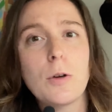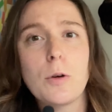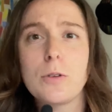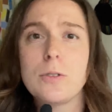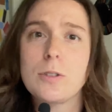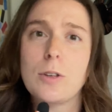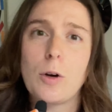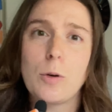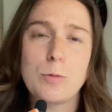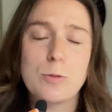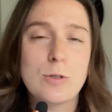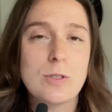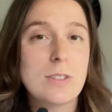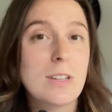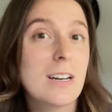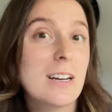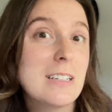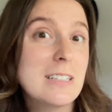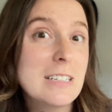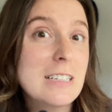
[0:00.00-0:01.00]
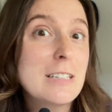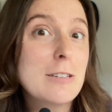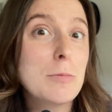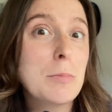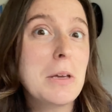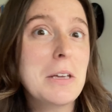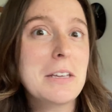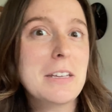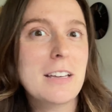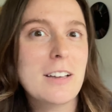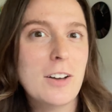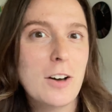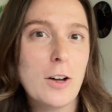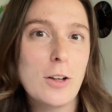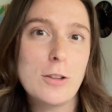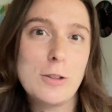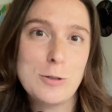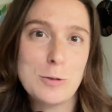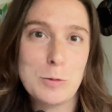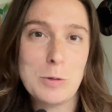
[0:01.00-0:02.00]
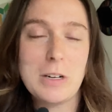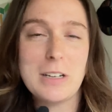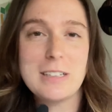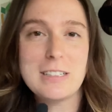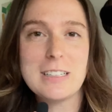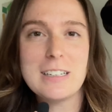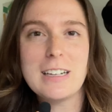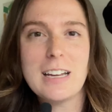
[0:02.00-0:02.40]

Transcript: sculptures that I did make in college when I did